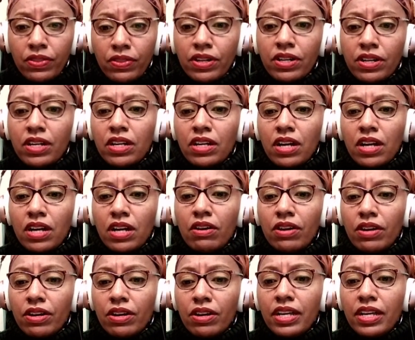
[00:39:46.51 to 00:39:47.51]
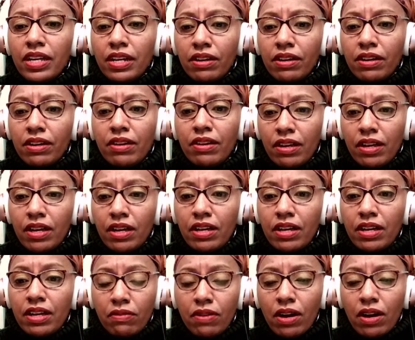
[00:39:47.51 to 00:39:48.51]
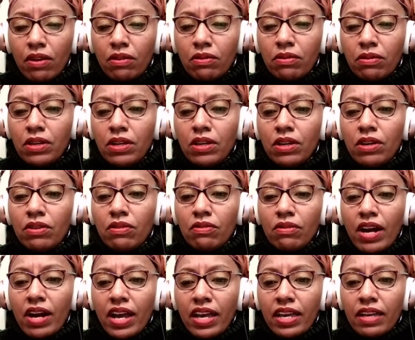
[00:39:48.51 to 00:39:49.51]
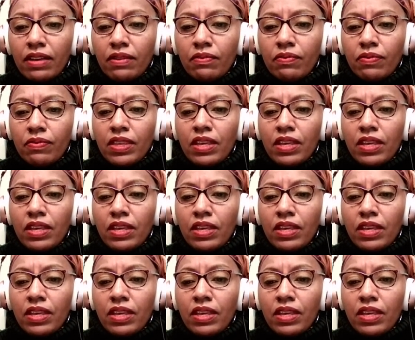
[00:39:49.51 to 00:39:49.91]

They're going to call her a hero, right?